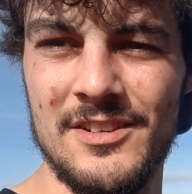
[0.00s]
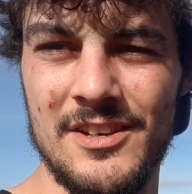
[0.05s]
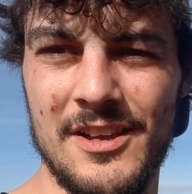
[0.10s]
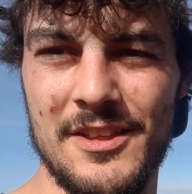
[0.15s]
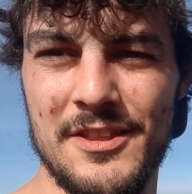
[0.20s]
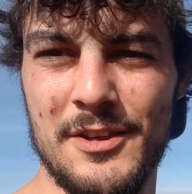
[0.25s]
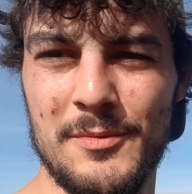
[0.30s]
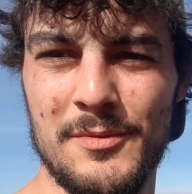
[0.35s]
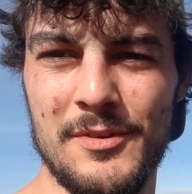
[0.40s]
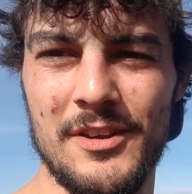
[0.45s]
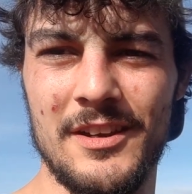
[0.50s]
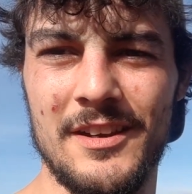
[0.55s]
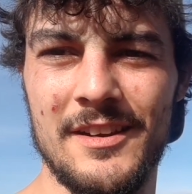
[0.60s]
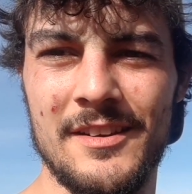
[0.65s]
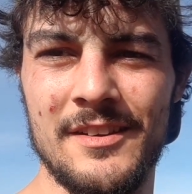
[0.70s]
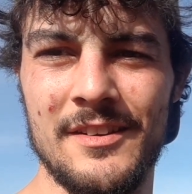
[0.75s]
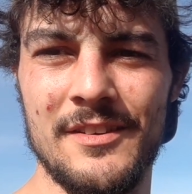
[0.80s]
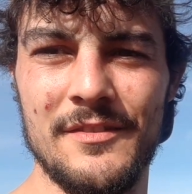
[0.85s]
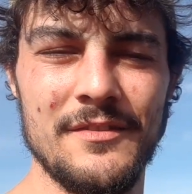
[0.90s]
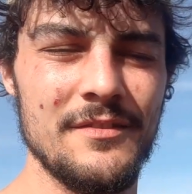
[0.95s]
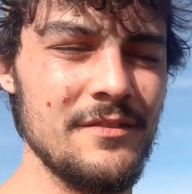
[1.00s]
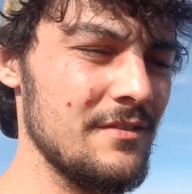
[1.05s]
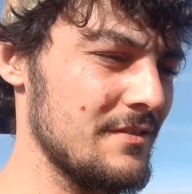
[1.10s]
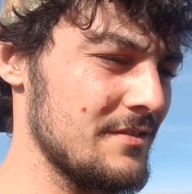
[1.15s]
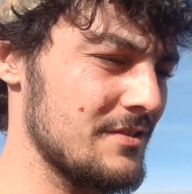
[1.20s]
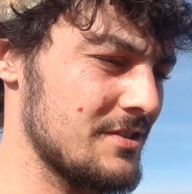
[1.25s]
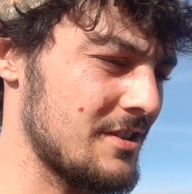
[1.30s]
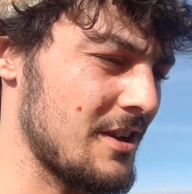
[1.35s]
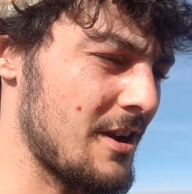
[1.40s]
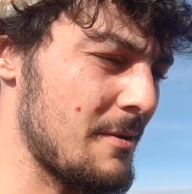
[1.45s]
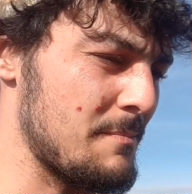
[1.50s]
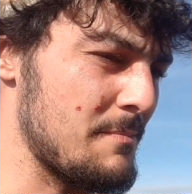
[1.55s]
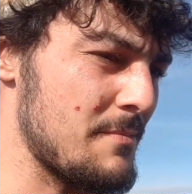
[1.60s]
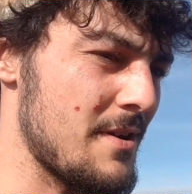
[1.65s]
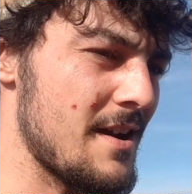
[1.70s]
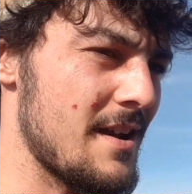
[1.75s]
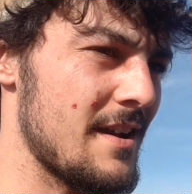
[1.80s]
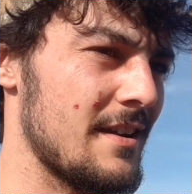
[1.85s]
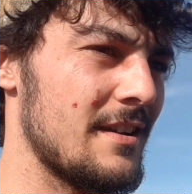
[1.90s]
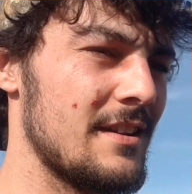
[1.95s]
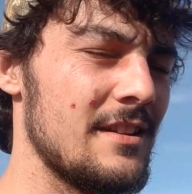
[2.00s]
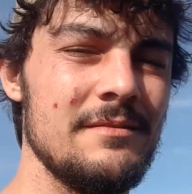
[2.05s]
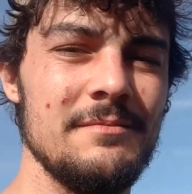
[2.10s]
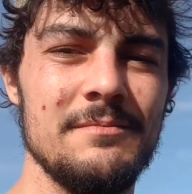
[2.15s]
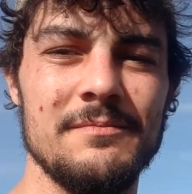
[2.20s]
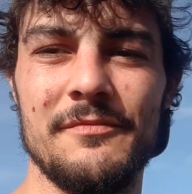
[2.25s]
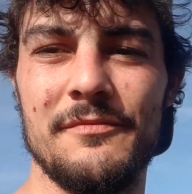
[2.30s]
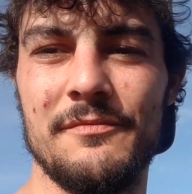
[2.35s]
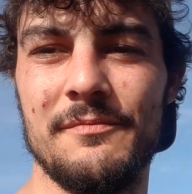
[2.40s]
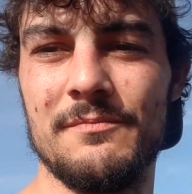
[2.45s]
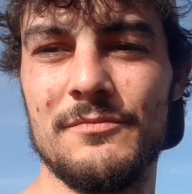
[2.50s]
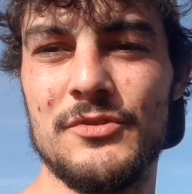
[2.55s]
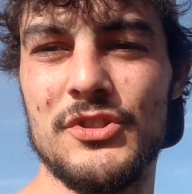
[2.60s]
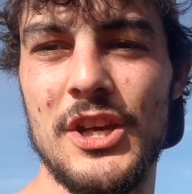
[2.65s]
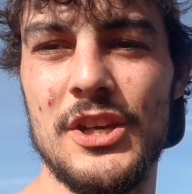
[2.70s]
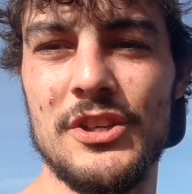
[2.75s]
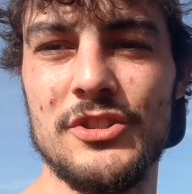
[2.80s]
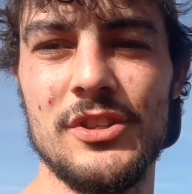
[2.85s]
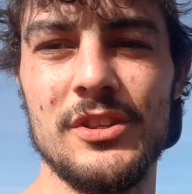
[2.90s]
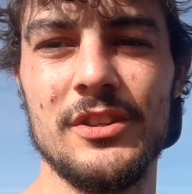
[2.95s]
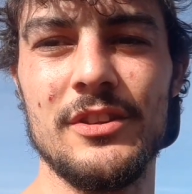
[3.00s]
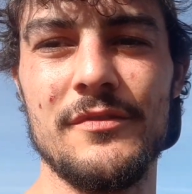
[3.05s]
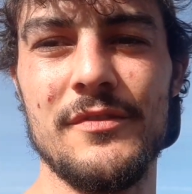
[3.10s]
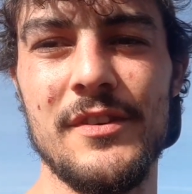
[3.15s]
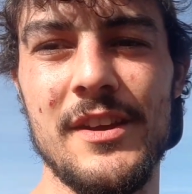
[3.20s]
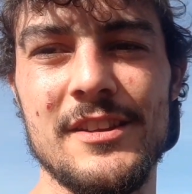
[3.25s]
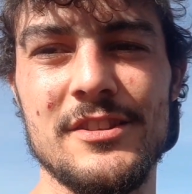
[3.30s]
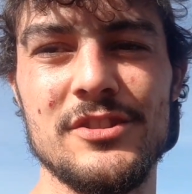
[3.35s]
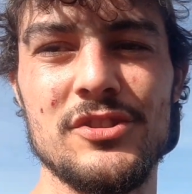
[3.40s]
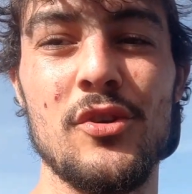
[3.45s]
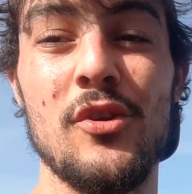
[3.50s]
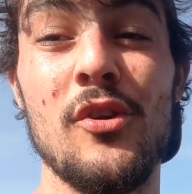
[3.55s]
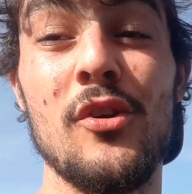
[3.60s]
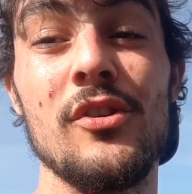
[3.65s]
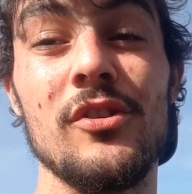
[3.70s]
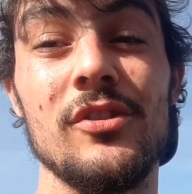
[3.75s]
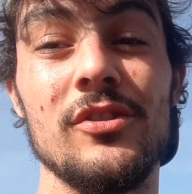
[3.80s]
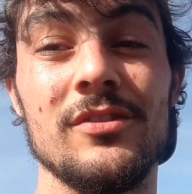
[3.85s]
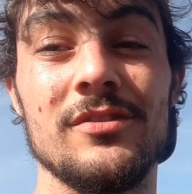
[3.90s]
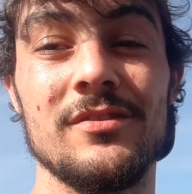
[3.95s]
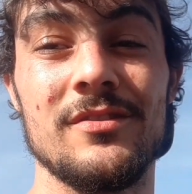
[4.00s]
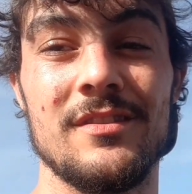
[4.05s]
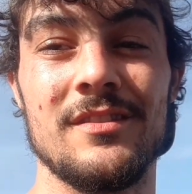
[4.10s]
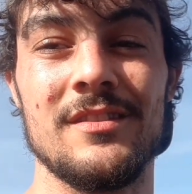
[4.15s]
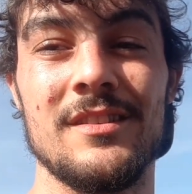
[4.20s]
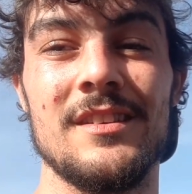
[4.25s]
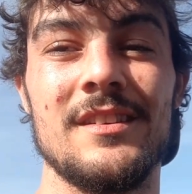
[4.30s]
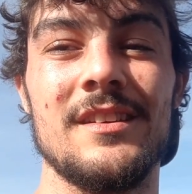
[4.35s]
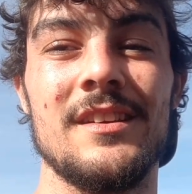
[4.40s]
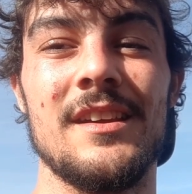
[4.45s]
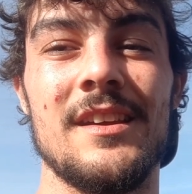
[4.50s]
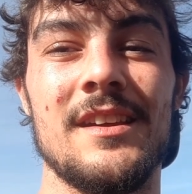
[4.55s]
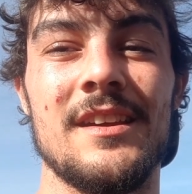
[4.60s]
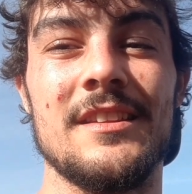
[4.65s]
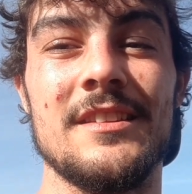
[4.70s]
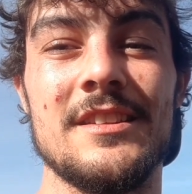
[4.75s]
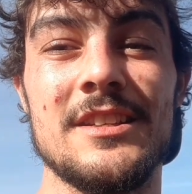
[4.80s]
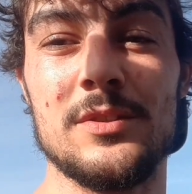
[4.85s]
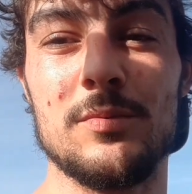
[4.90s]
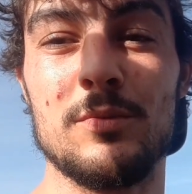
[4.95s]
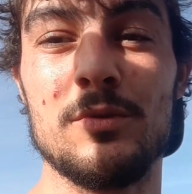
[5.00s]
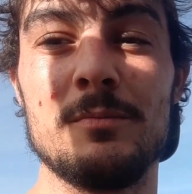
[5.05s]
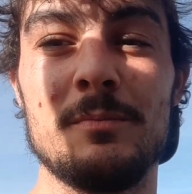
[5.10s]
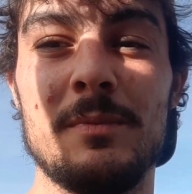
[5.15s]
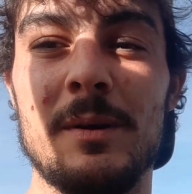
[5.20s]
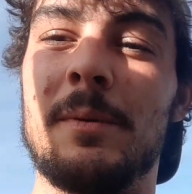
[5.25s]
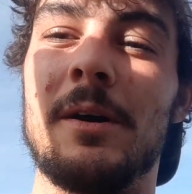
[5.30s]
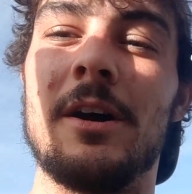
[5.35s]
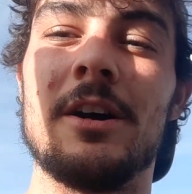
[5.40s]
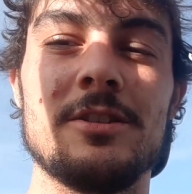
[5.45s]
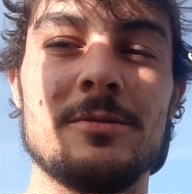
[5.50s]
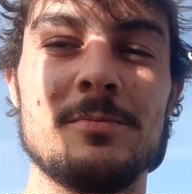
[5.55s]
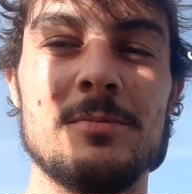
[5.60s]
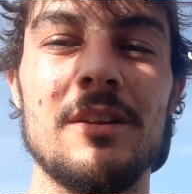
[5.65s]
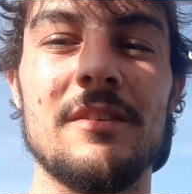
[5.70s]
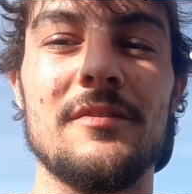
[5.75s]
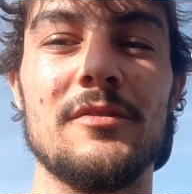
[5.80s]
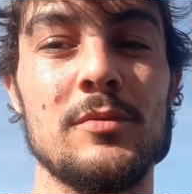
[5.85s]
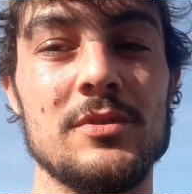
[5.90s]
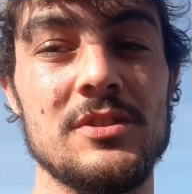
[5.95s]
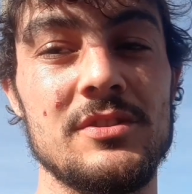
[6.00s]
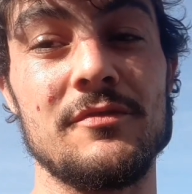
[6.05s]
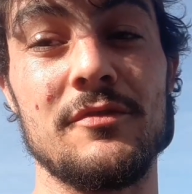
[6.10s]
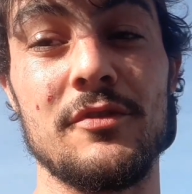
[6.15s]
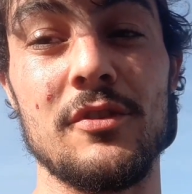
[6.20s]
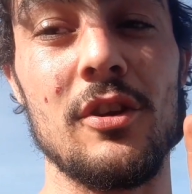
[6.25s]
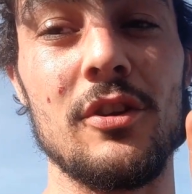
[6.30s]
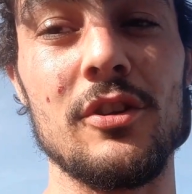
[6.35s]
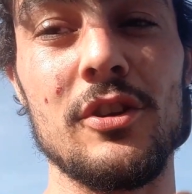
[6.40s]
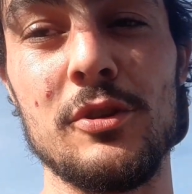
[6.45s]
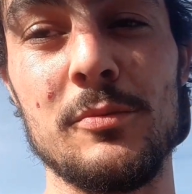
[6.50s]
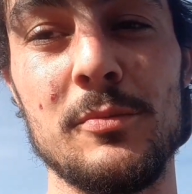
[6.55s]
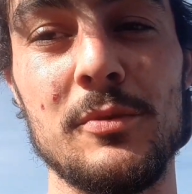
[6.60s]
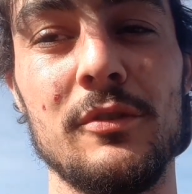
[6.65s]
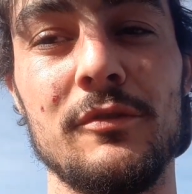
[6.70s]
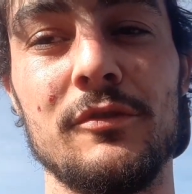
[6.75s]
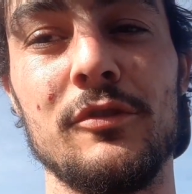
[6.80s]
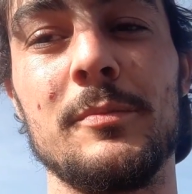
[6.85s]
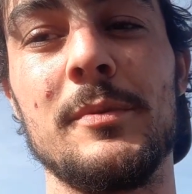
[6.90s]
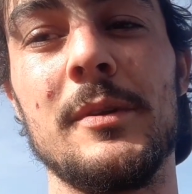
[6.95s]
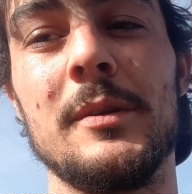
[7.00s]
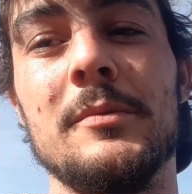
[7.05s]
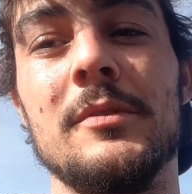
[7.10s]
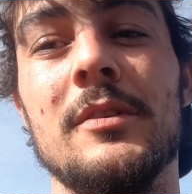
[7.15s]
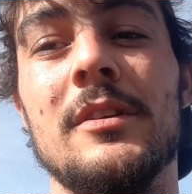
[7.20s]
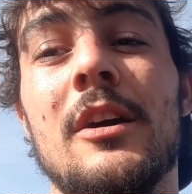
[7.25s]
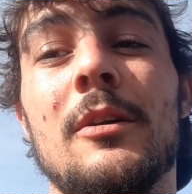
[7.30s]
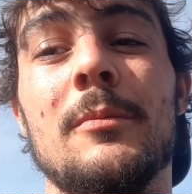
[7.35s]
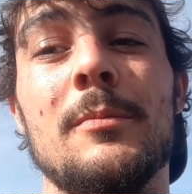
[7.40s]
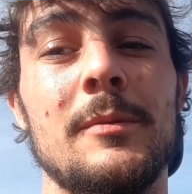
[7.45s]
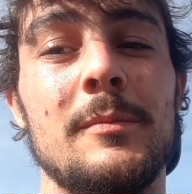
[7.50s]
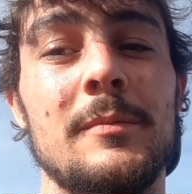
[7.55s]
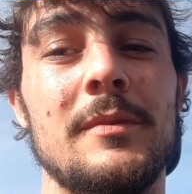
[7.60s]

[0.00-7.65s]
think we're gonna start by changing the van's oil. And this wouldn't be possible if it wasn't for all you beautiful people helping